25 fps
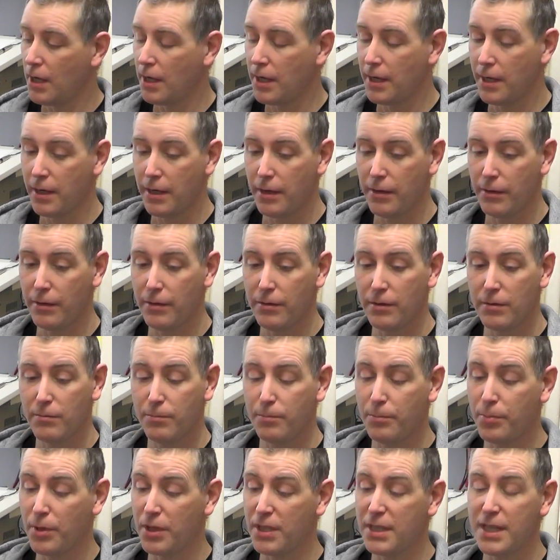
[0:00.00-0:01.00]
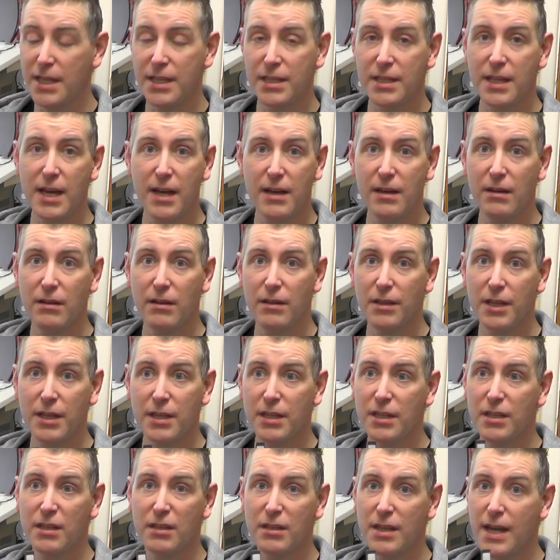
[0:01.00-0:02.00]
Uh, but since then,
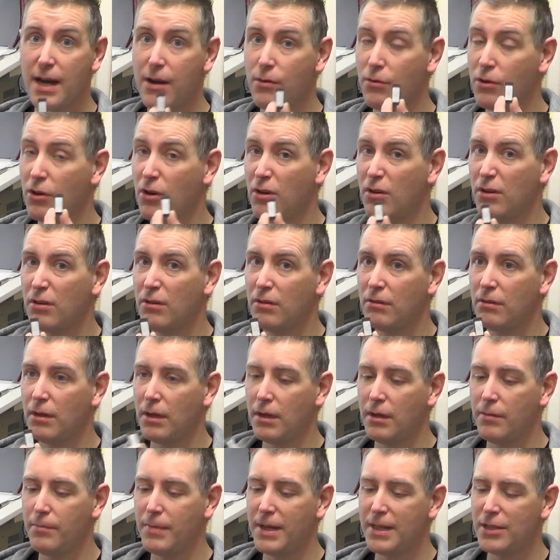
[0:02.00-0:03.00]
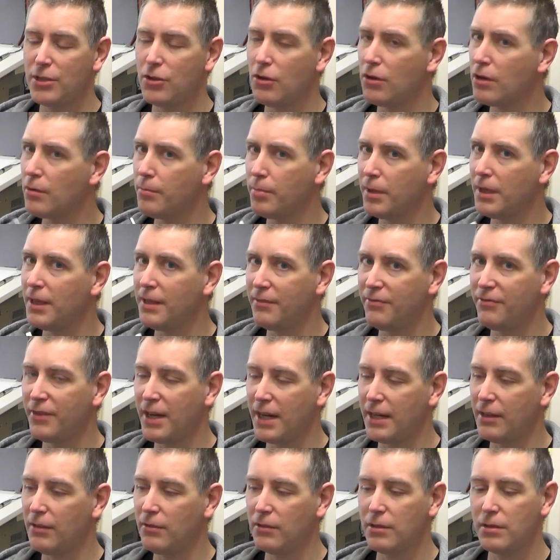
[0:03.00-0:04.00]
this has now gone, um, it's not completely
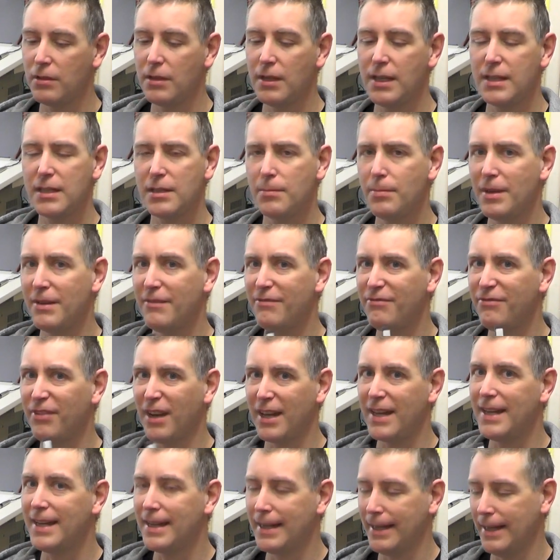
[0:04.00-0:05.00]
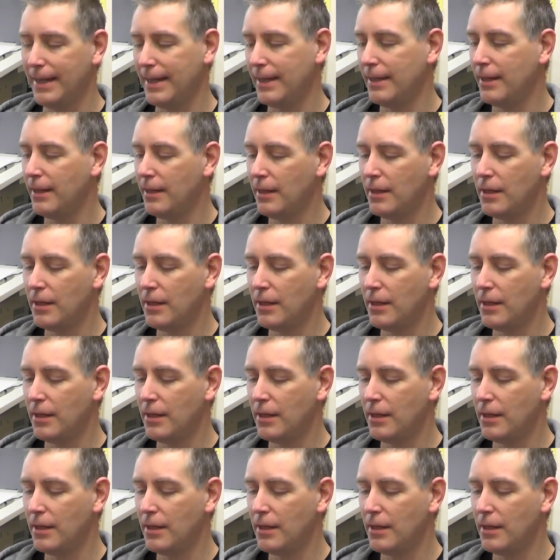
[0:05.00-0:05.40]
failed, it's a bit flaky.